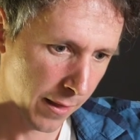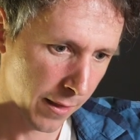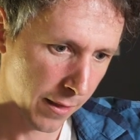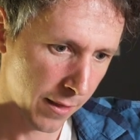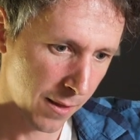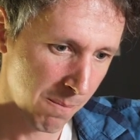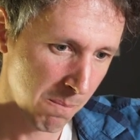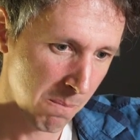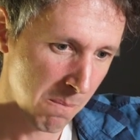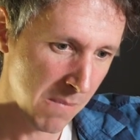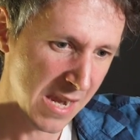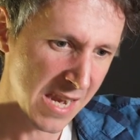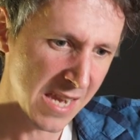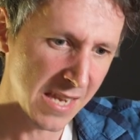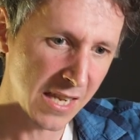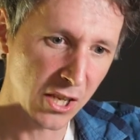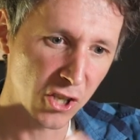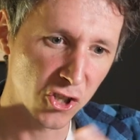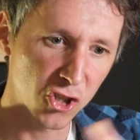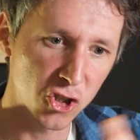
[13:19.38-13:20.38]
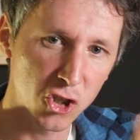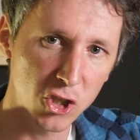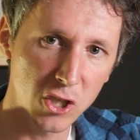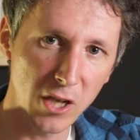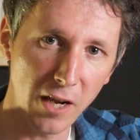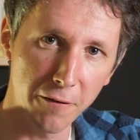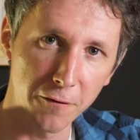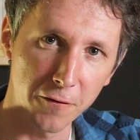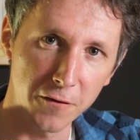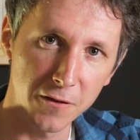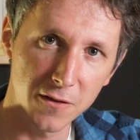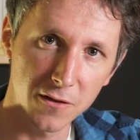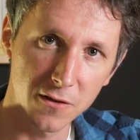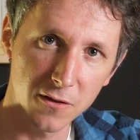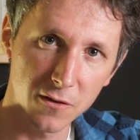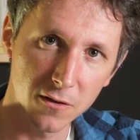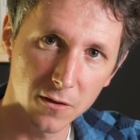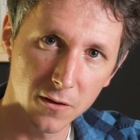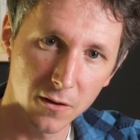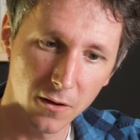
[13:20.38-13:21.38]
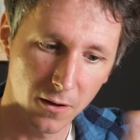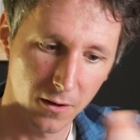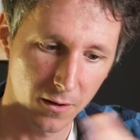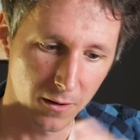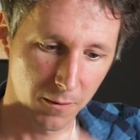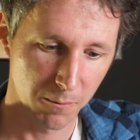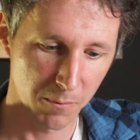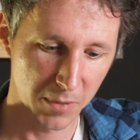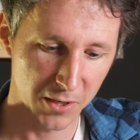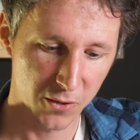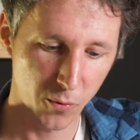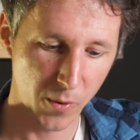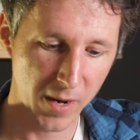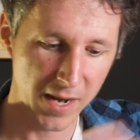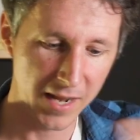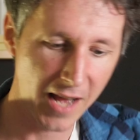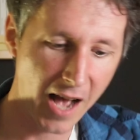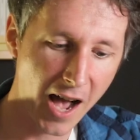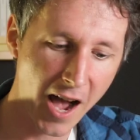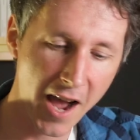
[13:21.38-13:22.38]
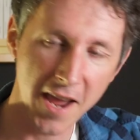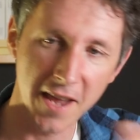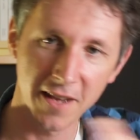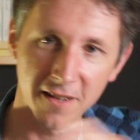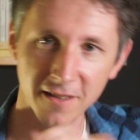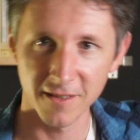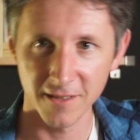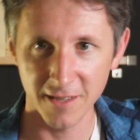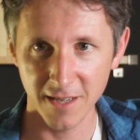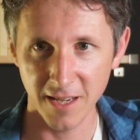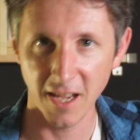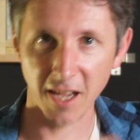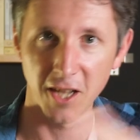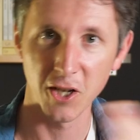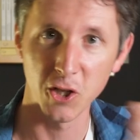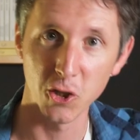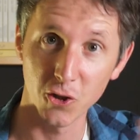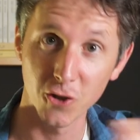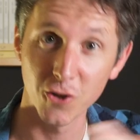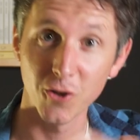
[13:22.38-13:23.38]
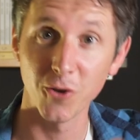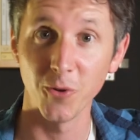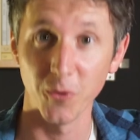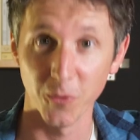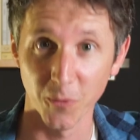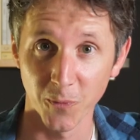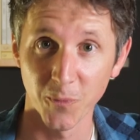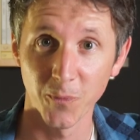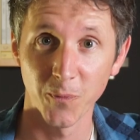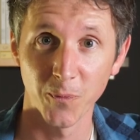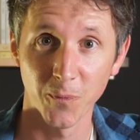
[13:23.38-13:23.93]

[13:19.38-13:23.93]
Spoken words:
the meaning shifts between ing and to.